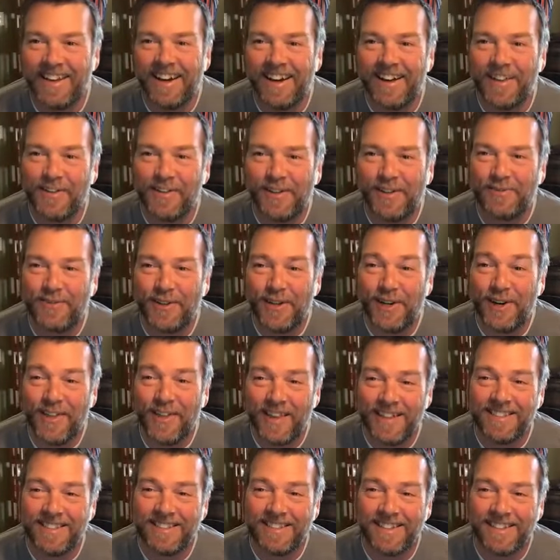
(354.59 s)
yeah, that, well,
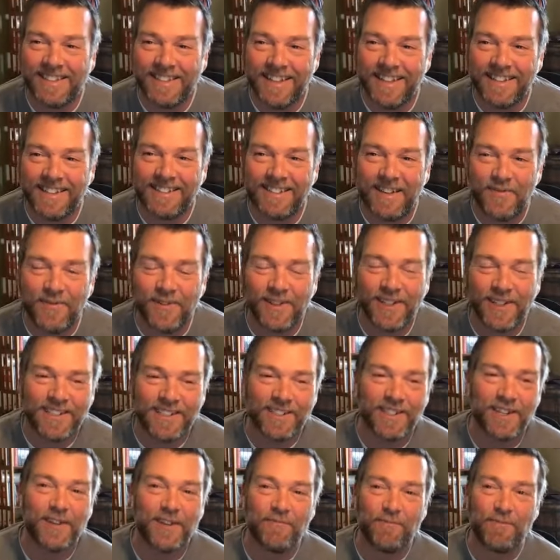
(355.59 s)
that's a, that's definitely a
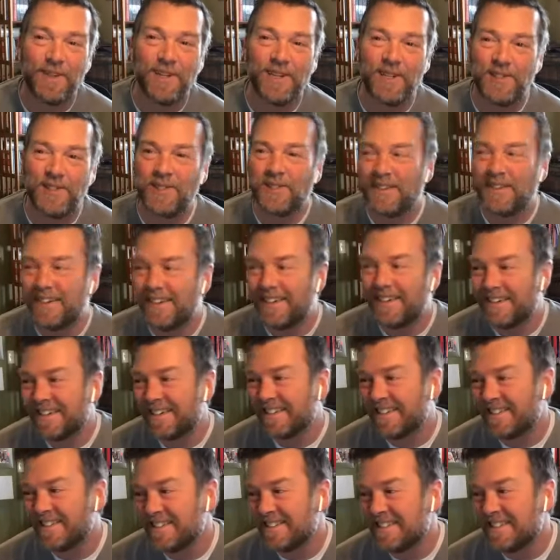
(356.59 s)
tough pitch
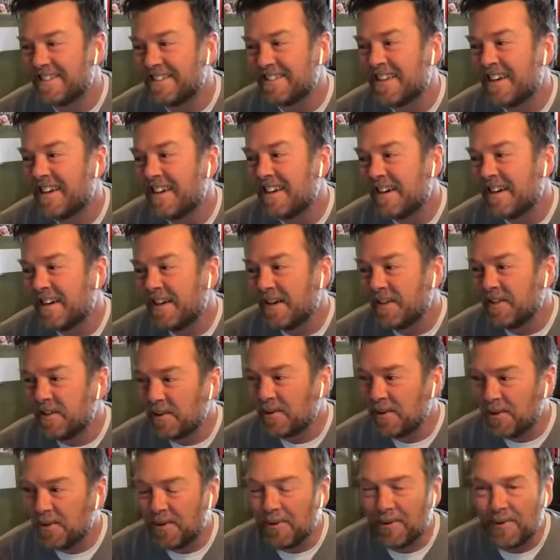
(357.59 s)
because uh,
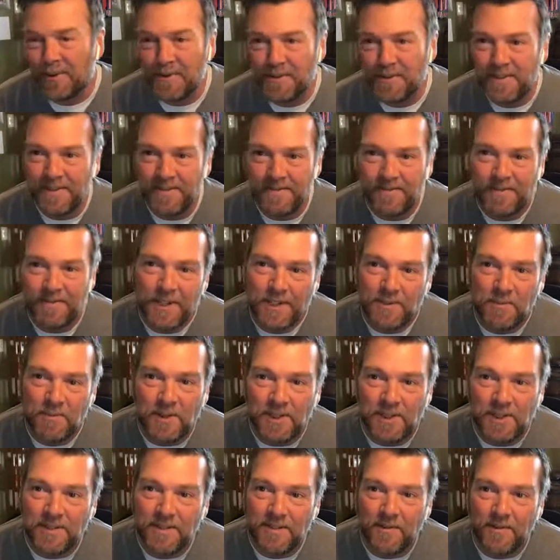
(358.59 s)
the Googles and
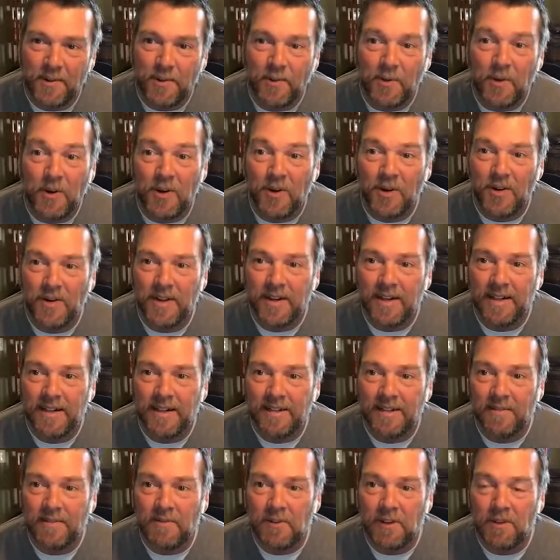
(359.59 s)
Facebooks of the world uh,
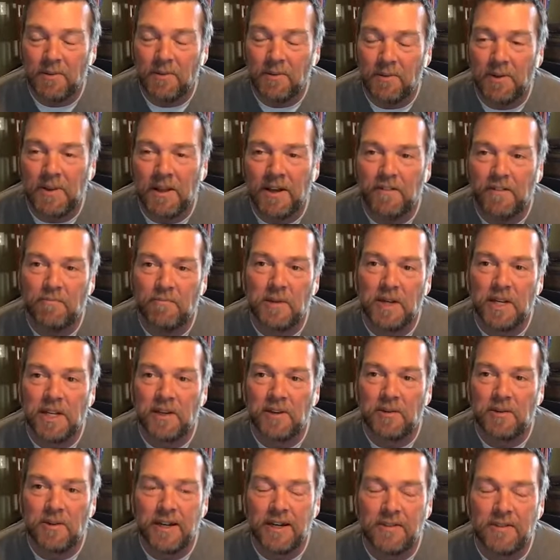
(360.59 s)
definitely throw a lot of money
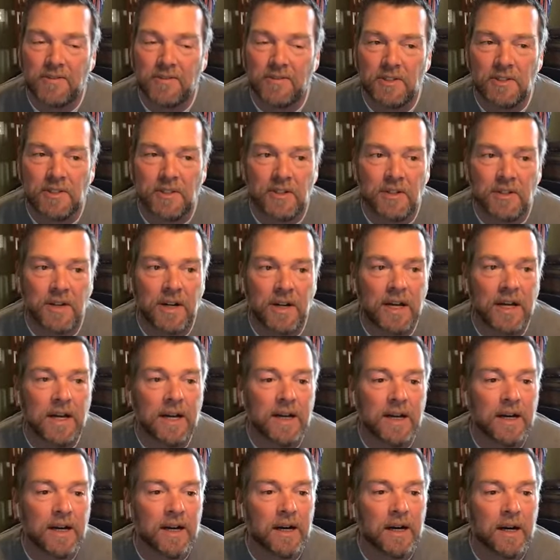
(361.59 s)
around. So
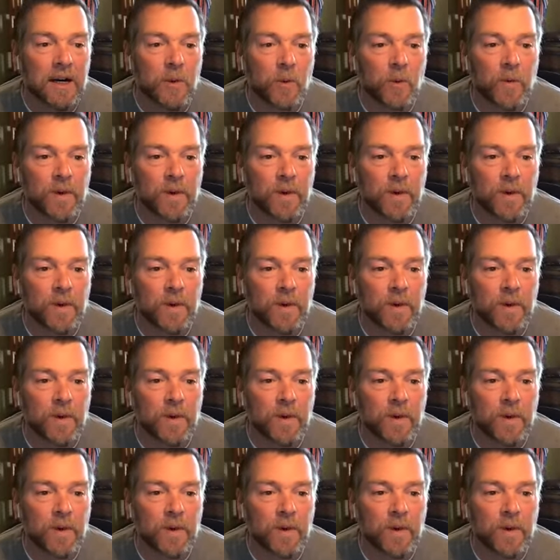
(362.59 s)
uh,